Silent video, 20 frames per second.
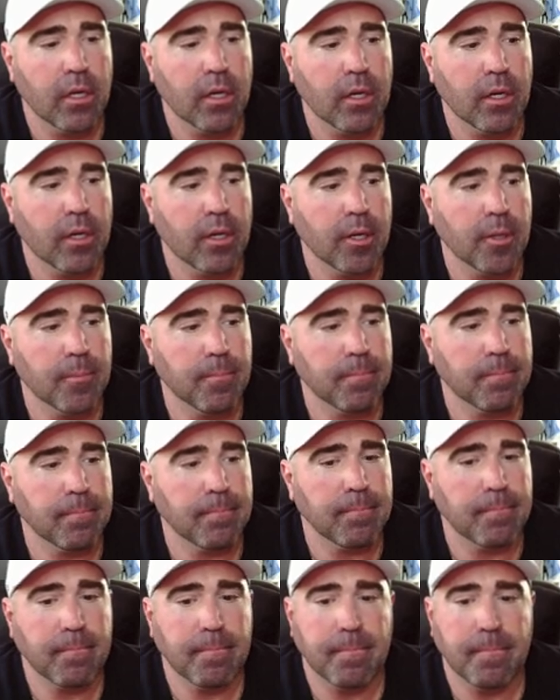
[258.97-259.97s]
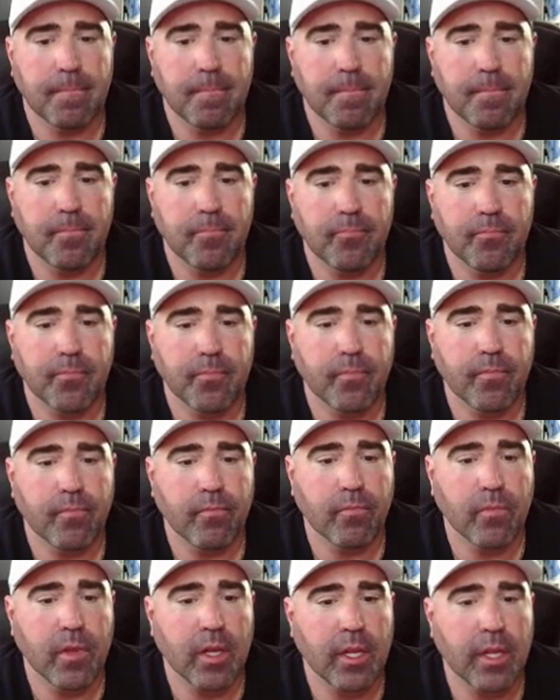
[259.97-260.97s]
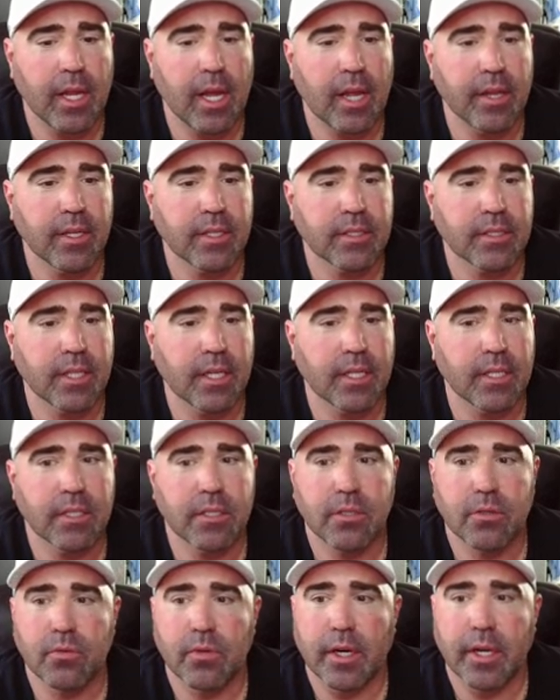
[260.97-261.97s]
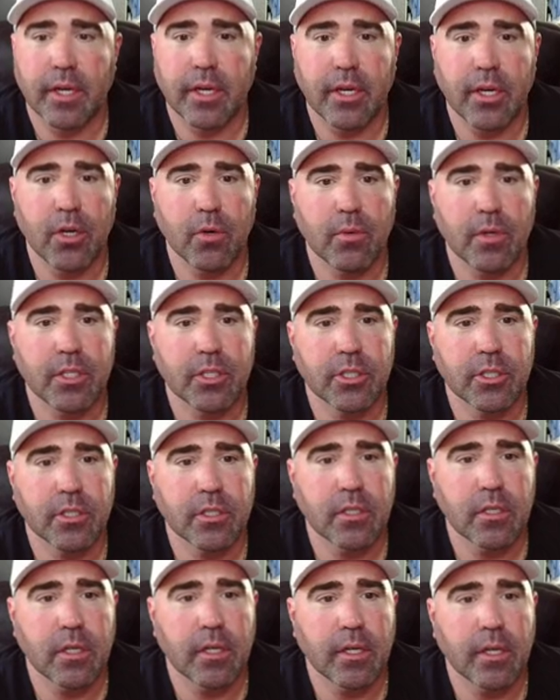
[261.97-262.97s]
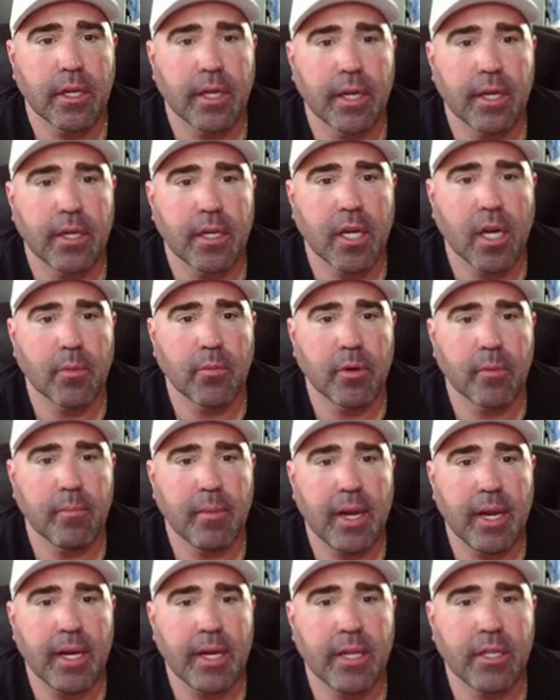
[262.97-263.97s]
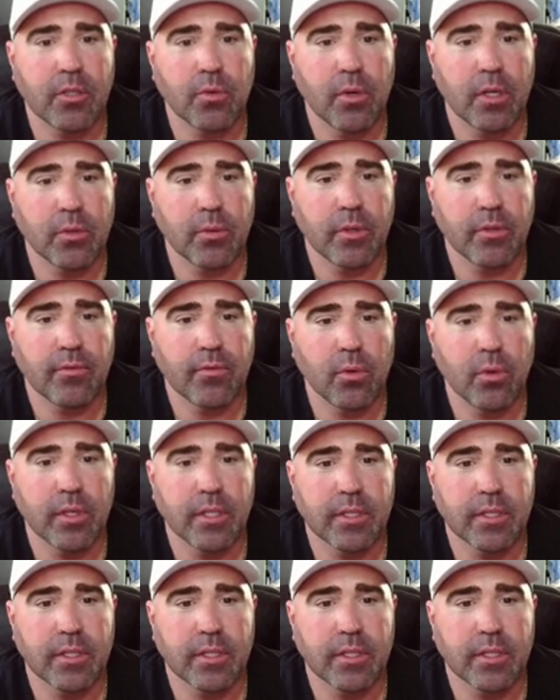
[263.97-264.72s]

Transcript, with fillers: Um, yeah, and it says right here, which income remaining twenty twenty-four.